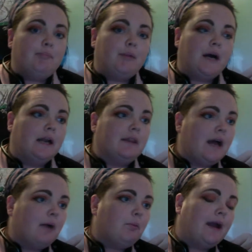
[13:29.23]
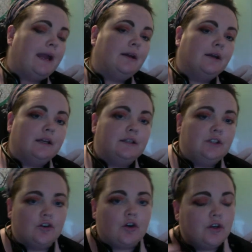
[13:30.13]
but that way,
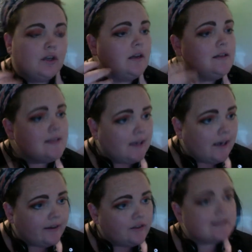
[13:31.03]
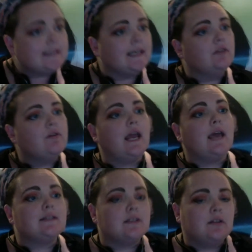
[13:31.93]
you know, you can see how your skin
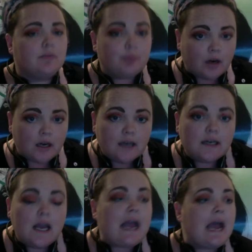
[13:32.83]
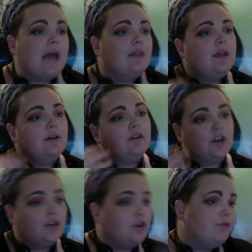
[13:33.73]
reacts to the product, and then you
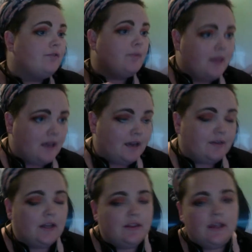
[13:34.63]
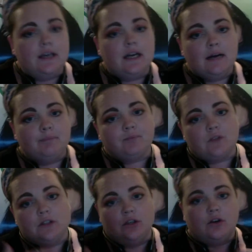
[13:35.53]
can go from there, and then,
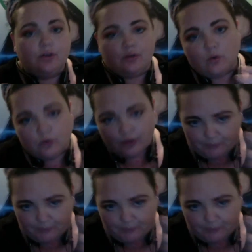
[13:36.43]
you know, order